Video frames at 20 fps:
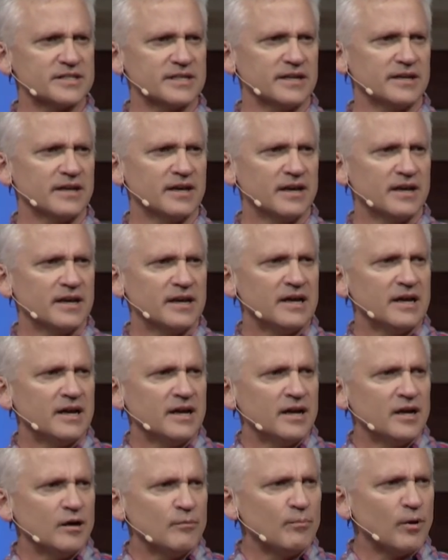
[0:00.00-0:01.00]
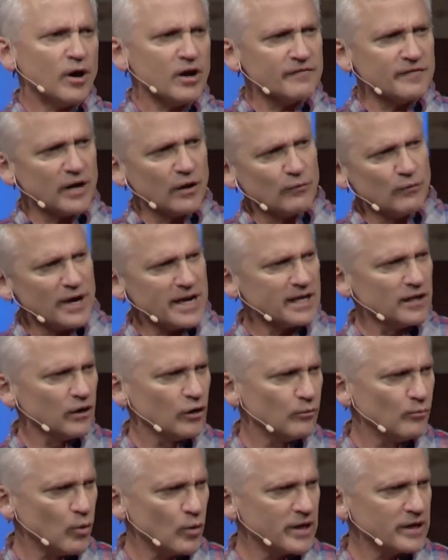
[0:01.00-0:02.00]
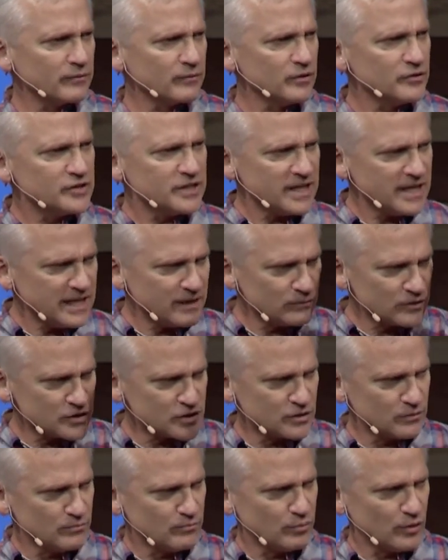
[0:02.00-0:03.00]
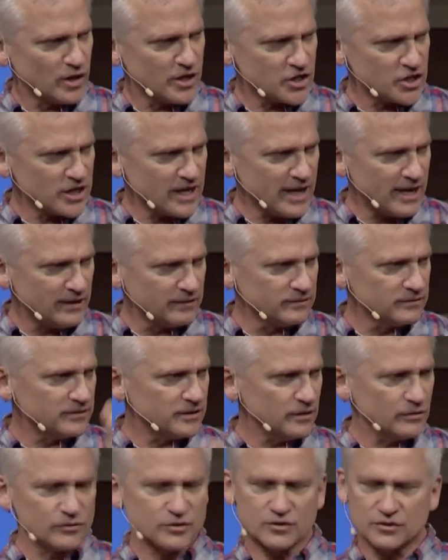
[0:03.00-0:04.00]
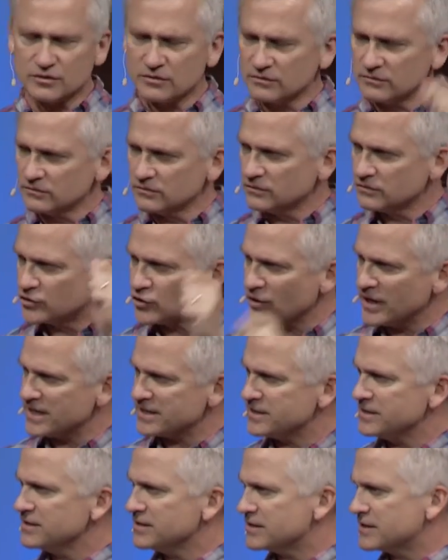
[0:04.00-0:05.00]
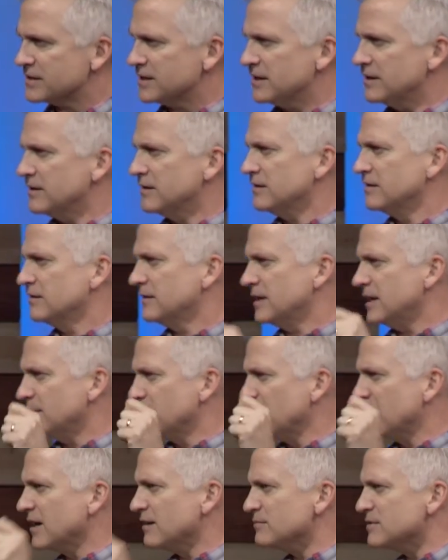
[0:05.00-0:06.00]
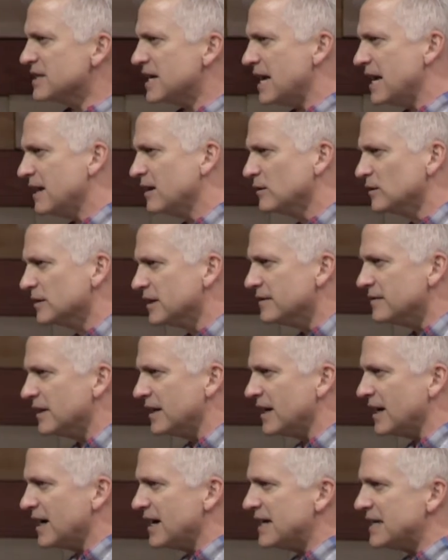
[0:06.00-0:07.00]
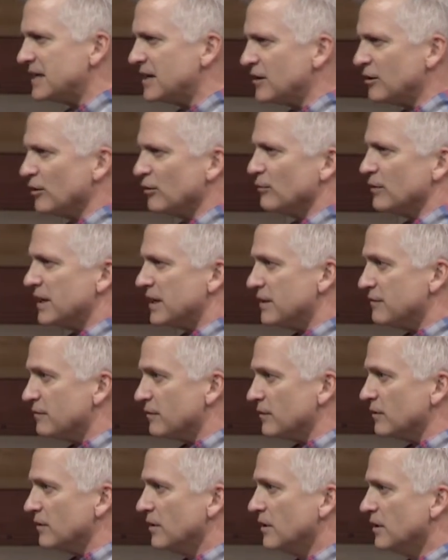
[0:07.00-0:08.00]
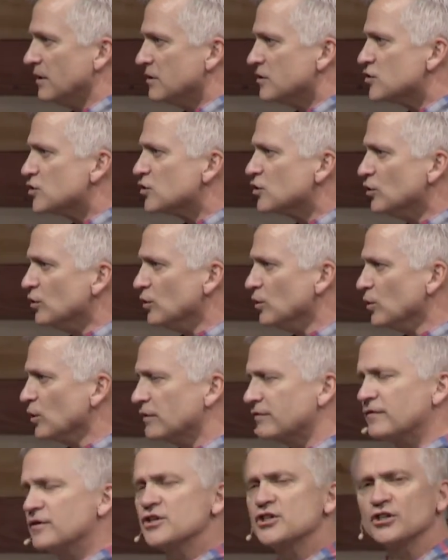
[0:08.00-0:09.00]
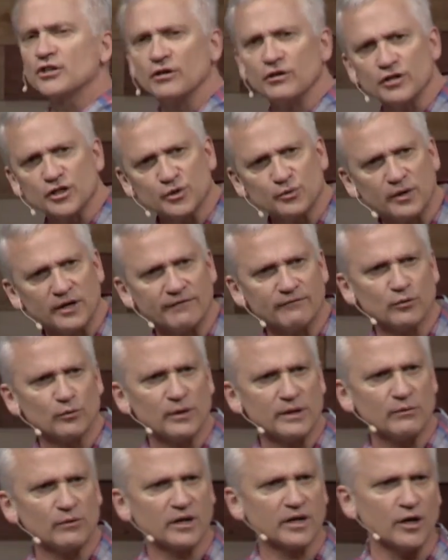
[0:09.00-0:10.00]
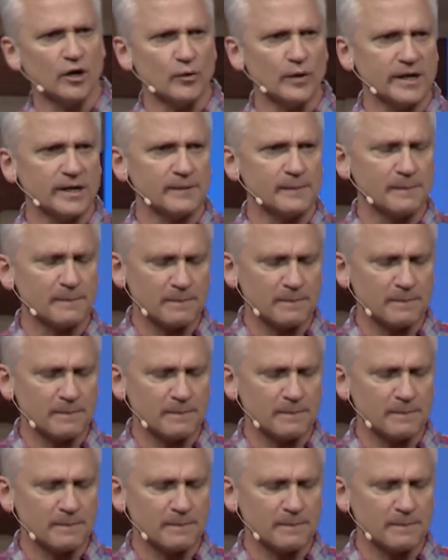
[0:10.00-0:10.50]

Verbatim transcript: And part of our regular morning routine was to brush out those tresses that had become tangled in the night, get her ready for school or for church, wherever we were going.